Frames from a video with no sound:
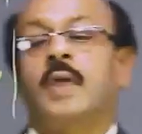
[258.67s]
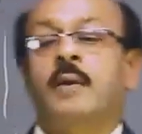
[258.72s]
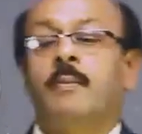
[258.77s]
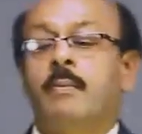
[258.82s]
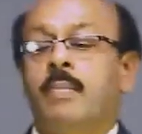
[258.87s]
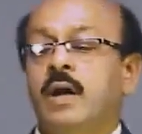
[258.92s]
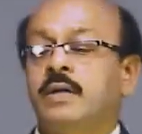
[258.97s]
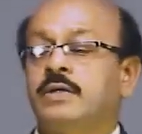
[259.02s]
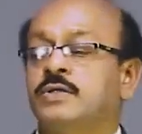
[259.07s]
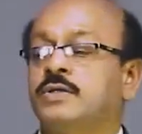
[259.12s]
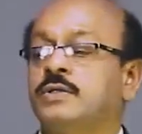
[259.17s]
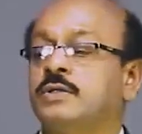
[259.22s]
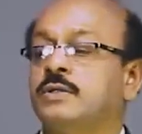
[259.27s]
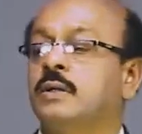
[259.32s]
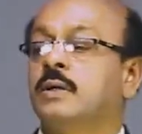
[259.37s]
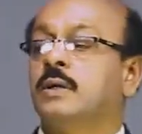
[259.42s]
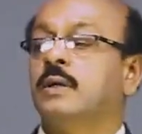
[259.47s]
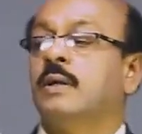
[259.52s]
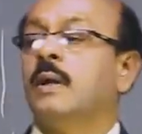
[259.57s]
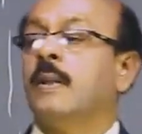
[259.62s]
But
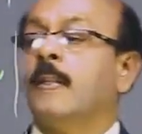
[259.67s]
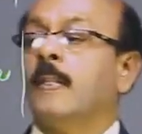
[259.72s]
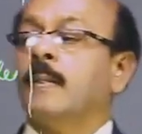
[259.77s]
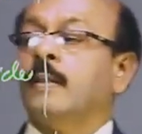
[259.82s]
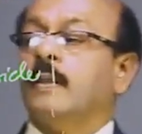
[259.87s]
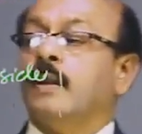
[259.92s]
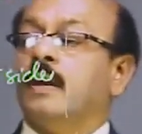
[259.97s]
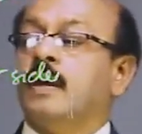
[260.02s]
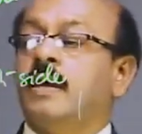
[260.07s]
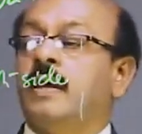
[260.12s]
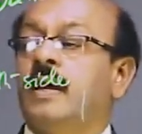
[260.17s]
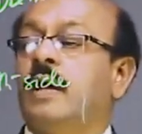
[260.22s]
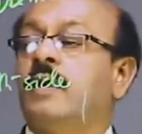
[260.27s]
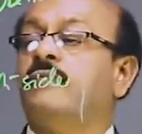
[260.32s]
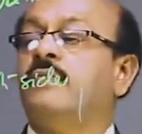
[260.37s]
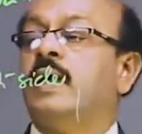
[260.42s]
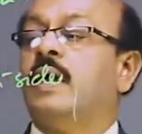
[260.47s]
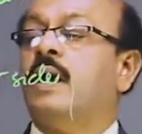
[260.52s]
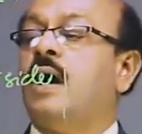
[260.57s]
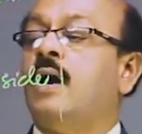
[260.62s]
here
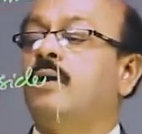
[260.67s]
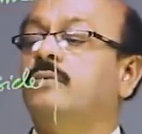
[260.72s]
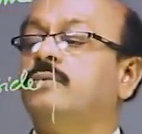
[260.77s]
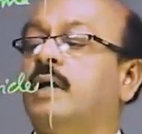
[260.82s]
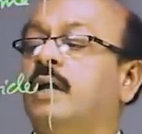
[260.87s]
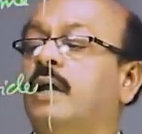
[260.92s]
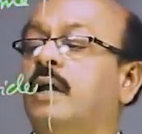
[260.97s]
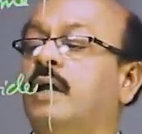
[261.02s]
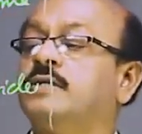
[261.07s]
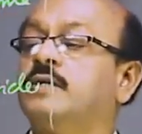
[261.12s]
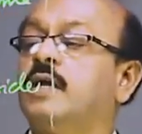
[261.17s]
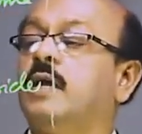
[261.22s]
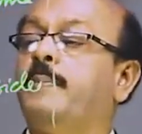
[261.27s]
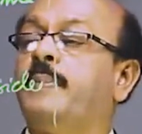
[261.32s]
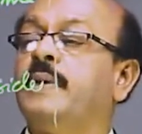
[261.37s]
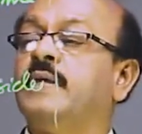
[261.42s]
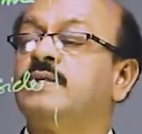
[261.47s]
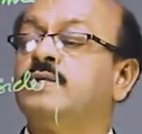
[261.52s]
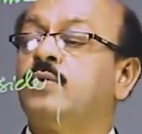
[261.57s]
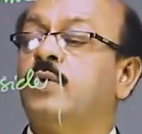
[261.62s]
we have the relation
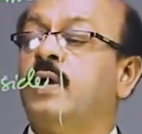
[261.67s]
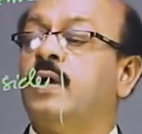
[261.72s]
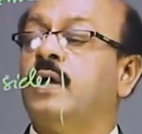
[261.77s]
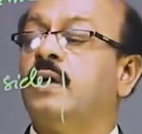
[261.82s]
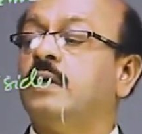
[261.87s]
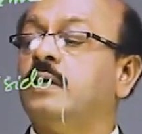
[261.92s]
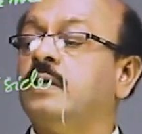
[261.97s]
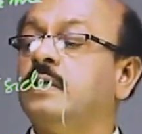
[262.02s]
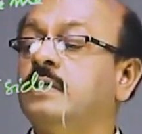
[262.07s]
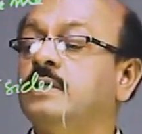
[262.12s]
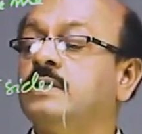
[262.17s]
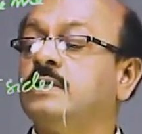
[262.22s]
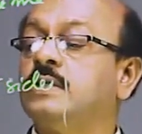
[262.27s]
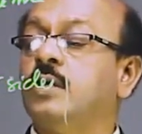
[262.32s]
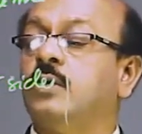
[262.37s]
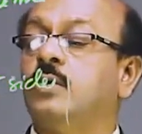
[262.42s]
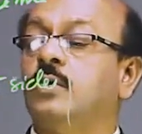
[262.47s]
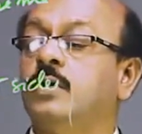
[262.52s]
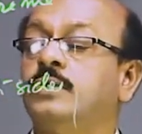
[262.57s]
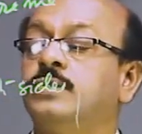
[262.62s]
P square is
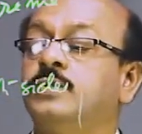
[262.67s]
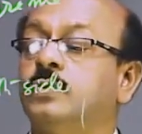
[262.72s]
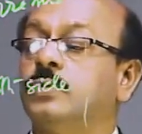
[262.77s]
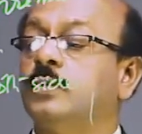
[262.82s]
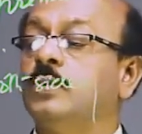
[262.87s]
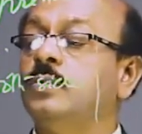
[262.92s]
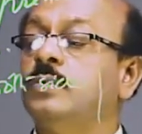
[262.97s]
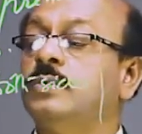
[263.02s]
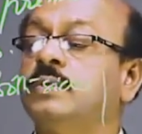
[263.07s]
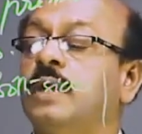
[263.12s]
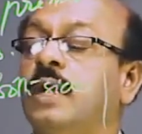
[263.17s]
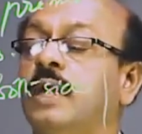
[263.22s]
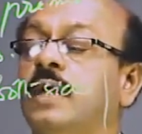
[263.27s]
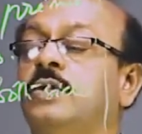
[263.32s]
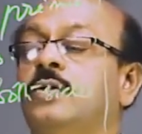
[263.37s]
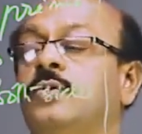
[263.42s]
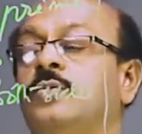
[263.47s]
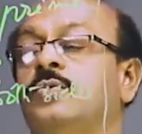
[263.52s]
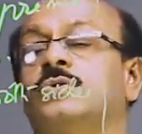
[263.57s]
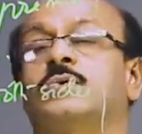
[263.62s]
equal to
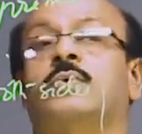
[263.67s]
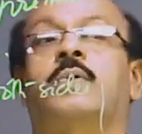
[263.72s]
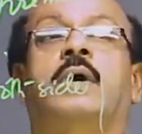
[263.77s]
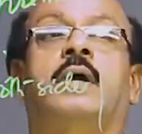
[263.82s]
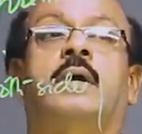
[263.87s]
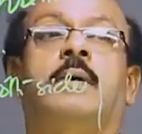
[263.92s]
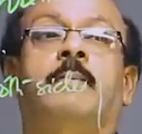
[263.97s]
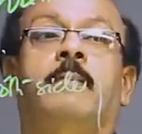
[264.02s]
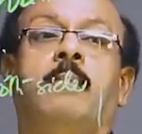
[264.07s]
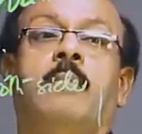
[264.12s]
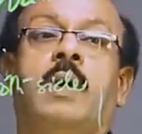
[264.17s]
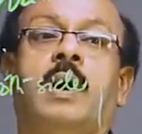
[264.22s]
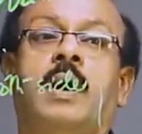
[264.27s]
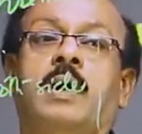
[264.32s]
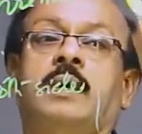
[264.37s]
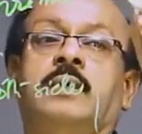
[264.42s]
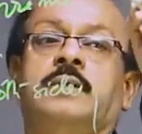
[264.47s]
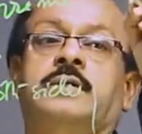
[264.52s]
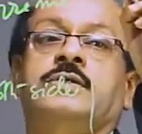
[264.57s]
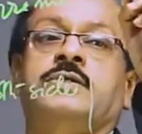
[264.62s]
3Q square.
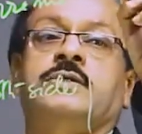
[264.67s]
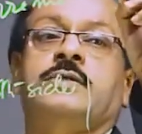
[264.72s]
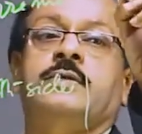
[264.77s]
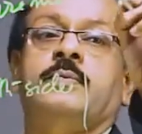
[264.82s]
But